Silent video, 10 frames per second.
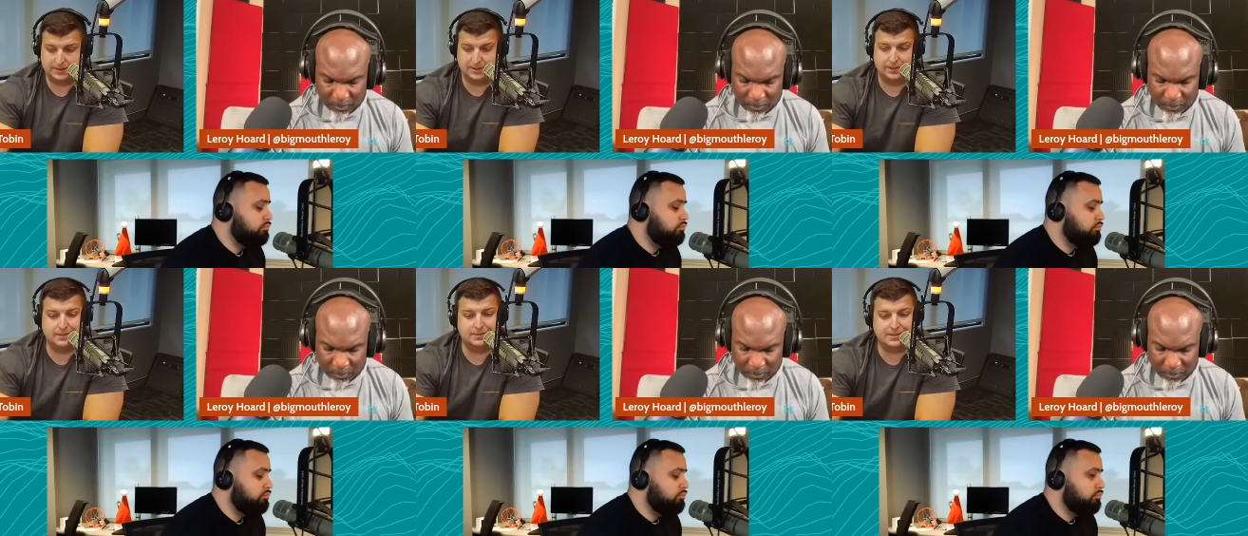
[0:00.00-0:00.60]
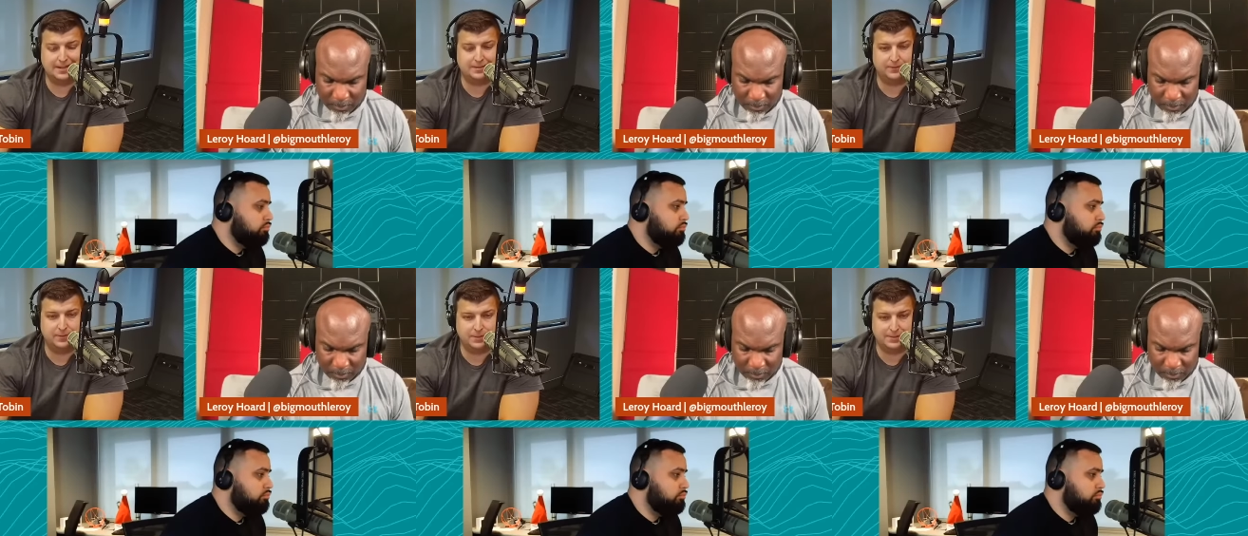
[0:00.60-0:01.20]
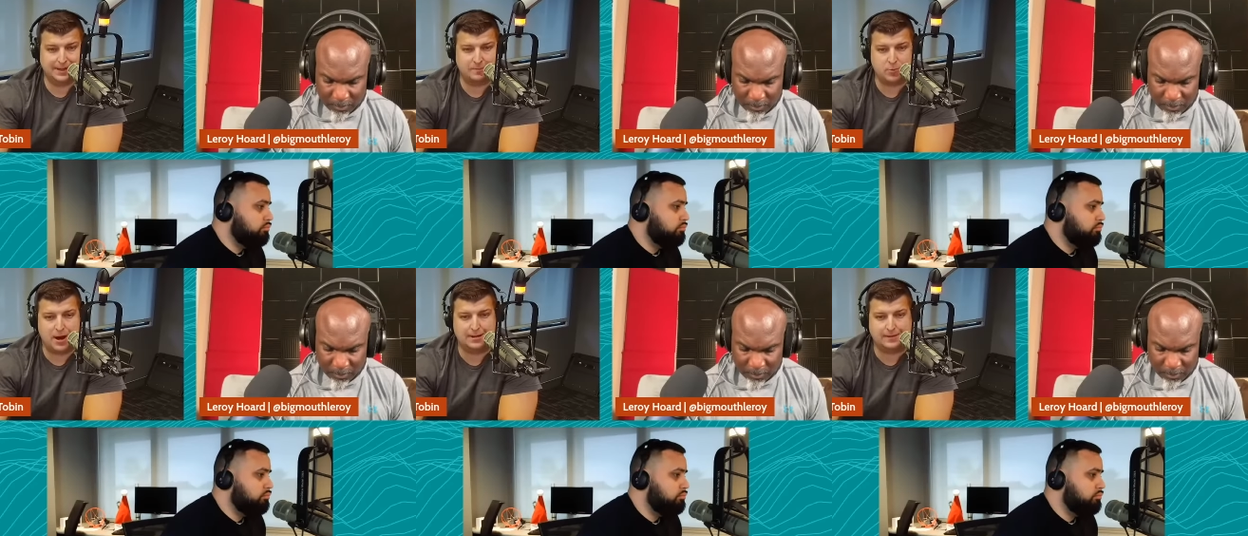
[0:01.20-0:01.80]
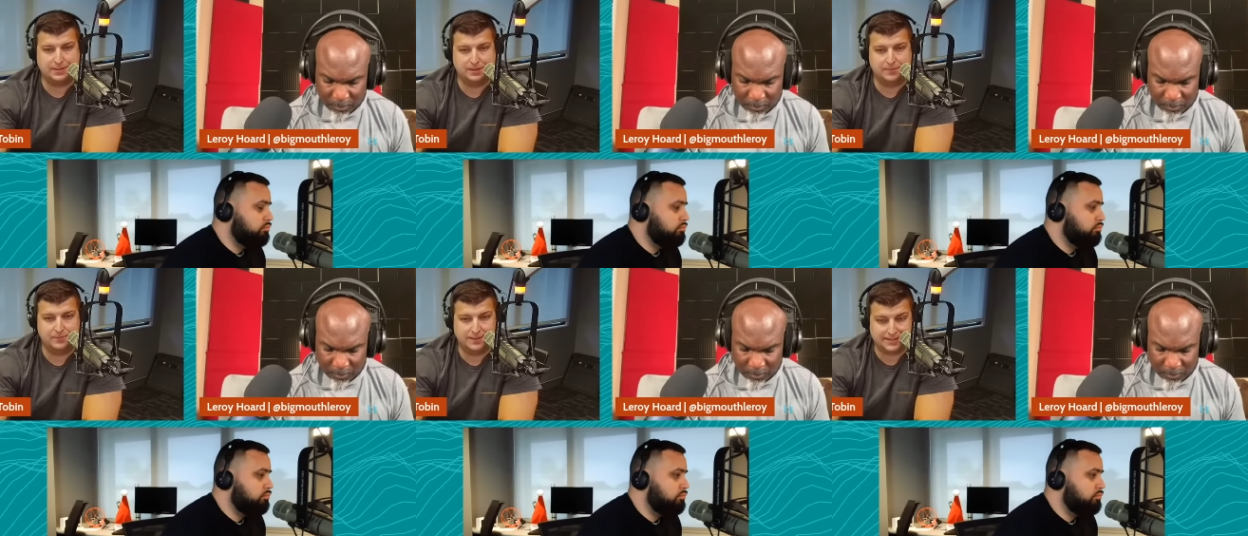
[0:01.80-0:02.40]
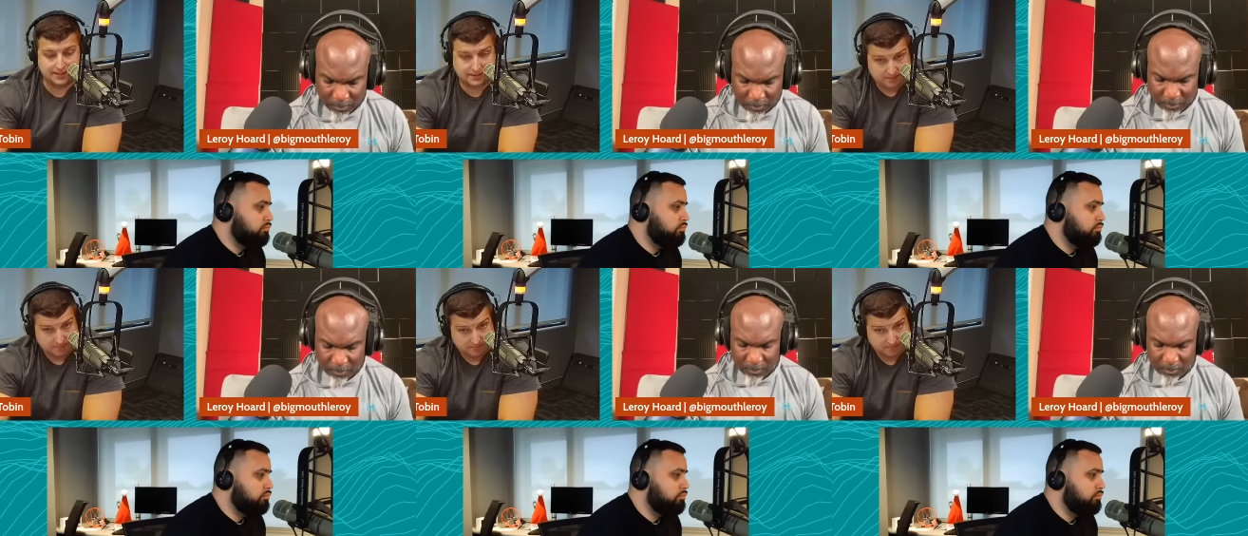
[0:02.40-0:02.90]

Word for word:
Speaker 1: Uh, this is asked if this is a product of the system.